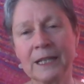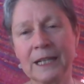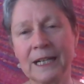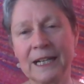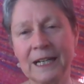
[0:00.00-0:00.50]

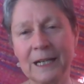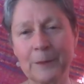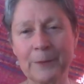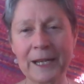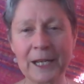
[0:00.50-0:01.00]

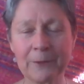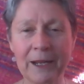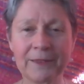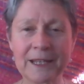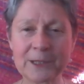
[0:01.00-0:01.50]
But
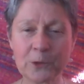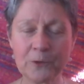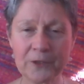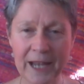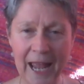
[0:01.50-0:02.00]
anyway, that's all
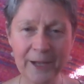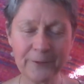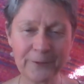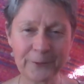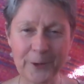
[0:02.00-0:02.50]
for now
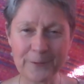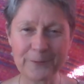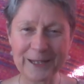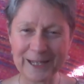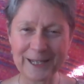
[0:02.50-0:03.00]
from
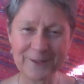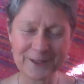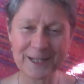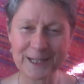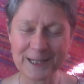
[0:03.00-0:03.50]
the
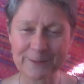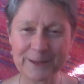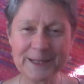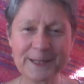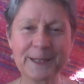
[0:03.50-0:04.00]
EFT
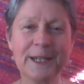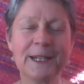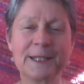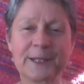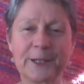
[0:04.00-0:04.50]
Express.
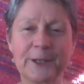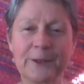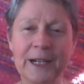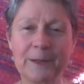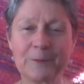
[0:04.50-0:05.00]
So
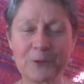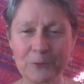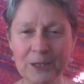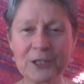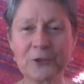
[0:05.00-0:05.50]

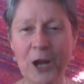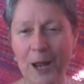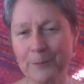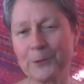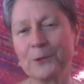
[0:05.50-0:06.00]
really try
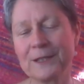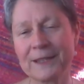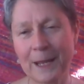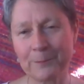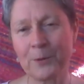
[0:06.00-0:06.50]
and build
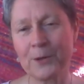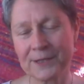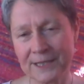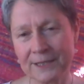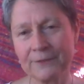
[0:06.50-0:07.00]
that
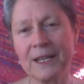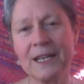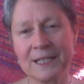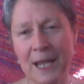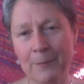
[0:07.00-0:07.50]
positive
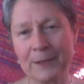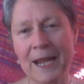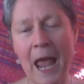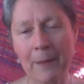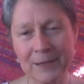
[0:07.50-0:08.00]
tapping
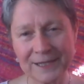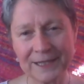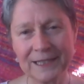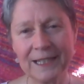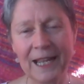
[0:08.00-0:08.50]
habit,
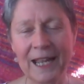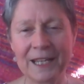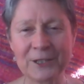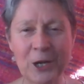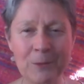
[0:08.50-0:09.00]

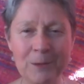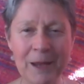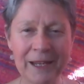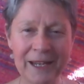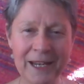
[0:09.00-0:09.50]
and I'll be
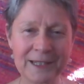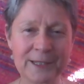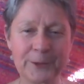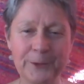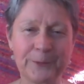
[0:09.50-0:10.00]
back again
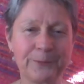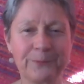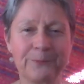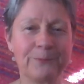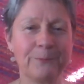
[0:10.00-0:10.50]
soon.
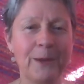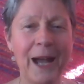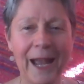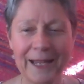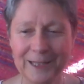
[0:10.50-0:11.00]

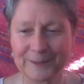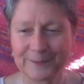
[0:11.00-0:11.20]
Bye.